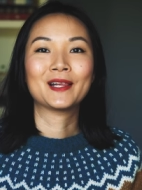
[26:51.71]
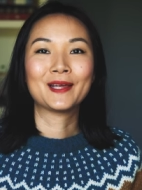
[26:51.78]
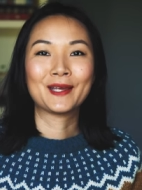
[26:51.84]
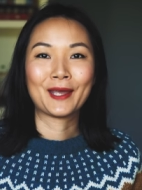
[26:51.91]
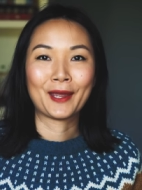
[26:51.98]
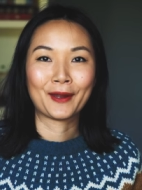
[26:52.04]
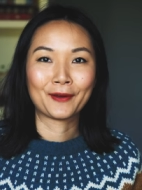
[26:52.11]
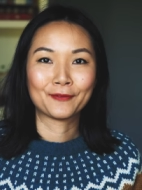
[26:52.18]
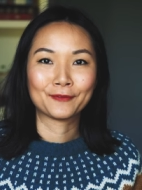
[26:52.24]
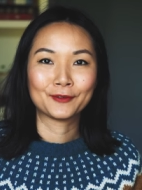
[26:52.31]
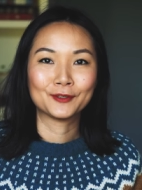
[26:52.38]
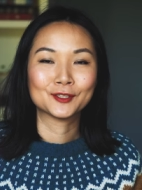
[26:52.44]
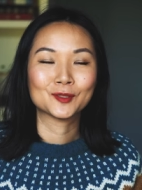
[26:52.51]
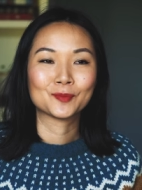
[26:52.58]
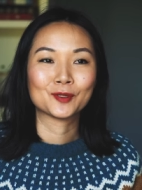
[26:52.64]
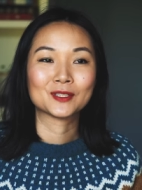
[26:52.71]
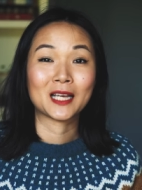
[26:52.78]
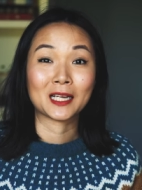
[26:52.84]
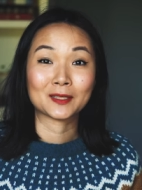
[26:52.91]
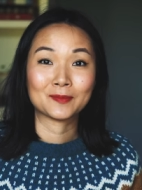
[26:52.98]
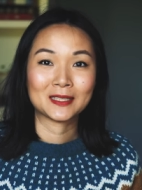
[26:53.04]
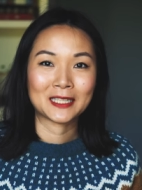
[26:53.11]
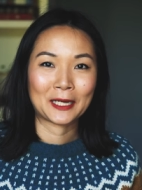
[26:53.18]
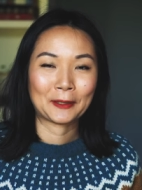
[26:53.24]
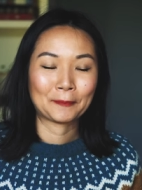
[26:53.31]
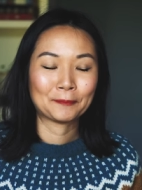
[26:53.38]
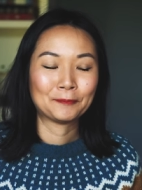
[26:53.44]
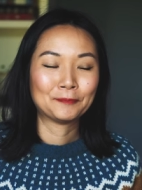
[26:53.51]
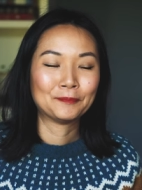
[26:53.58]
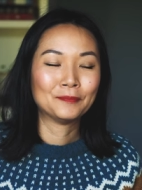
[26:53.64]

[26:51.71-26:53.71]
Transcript: really careful to protect my time.